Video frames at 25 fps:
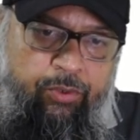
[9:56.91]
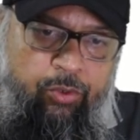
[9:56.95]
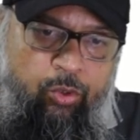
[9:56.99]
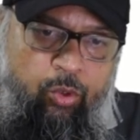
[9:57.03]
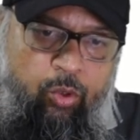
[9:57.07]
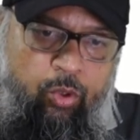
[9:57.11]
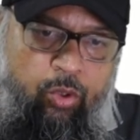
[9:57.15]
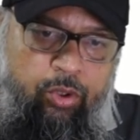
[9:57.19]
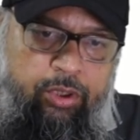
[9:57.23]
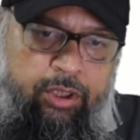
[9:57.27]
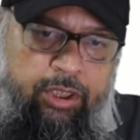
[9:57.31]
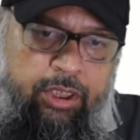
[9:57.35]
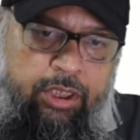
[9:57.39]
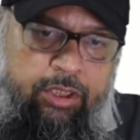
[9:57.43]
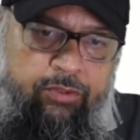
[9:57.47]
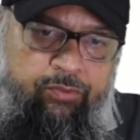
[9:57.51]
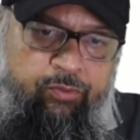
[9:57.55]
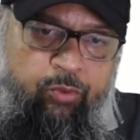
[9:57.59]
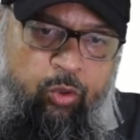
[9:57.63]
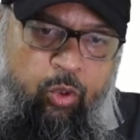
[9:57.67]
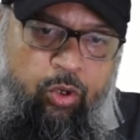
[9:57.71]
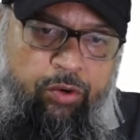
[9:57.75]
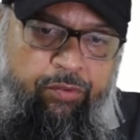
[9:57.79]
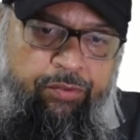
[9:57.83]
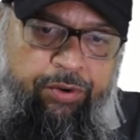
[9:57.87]
So these
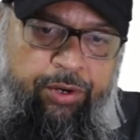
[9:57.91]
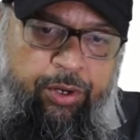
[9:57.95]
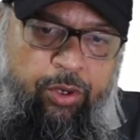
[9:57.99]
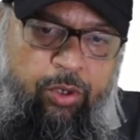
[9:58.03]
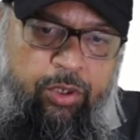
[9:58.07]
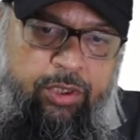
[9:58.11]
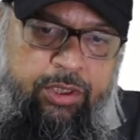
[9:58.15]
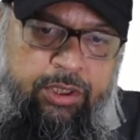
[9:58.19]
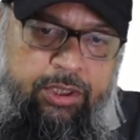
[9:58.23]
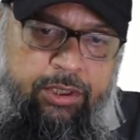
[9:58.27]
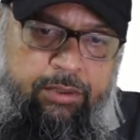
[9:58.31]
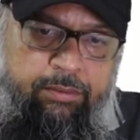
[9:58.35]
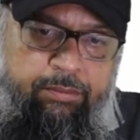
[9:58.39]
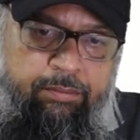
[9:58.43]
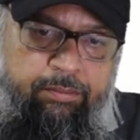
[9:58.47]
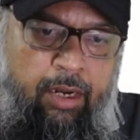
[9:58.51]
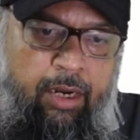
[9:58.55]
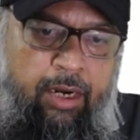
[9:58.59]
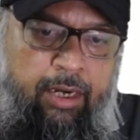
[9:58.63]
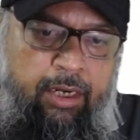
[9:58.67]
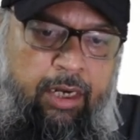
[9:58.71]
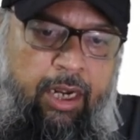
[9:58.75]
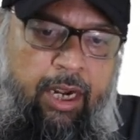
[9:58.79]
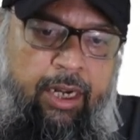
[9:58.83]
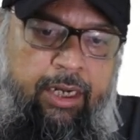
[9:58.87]
four videos,
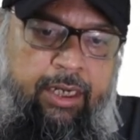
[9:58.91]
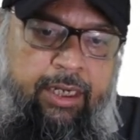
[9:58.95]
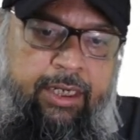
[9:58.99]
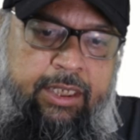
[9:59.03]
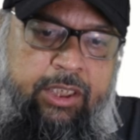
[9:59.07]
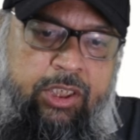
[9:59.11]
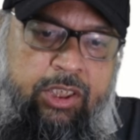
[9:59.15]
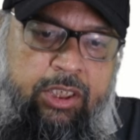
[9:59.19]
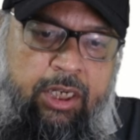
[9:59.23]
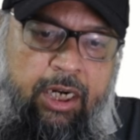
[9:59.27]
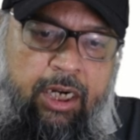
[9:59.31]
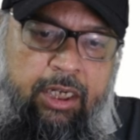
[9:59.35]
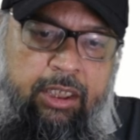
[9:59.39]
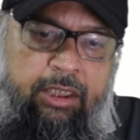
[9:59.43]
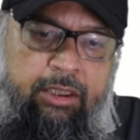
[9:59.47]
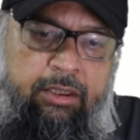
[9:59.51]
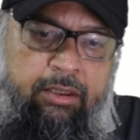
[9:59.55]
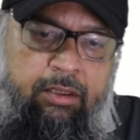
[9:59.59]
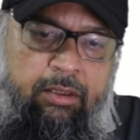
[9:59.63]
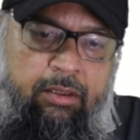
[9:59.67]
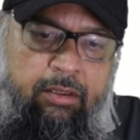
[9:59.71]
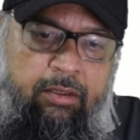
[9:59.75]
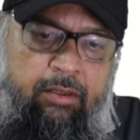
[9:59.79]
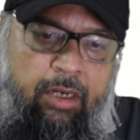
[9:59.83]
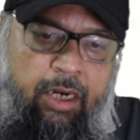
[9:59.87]
and I insert
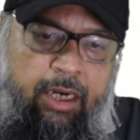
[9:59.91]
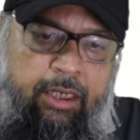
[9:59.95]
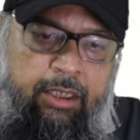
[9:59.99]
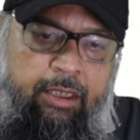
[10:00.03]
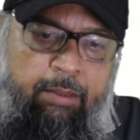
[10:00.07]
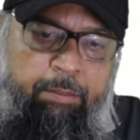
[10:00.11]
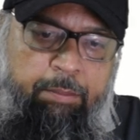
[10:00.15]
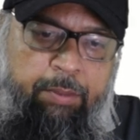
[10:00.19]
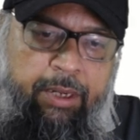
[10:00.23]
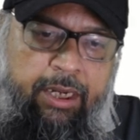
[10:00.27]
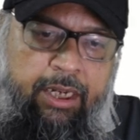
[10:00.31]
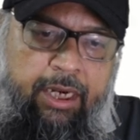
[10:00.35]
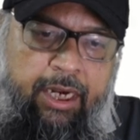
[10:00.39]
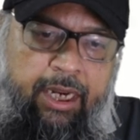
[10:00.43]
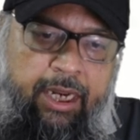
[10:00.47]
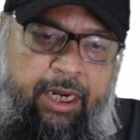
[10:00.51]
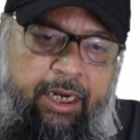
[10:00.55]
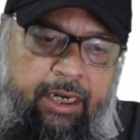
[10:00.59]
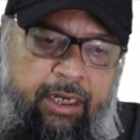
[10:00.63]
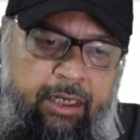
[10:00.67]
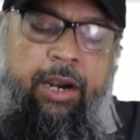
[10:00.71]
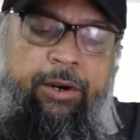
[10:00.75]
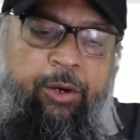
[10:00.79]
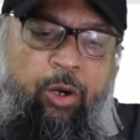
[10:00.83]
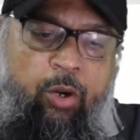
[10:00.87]
at the
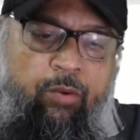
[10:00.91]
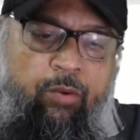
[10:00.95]
beginning. And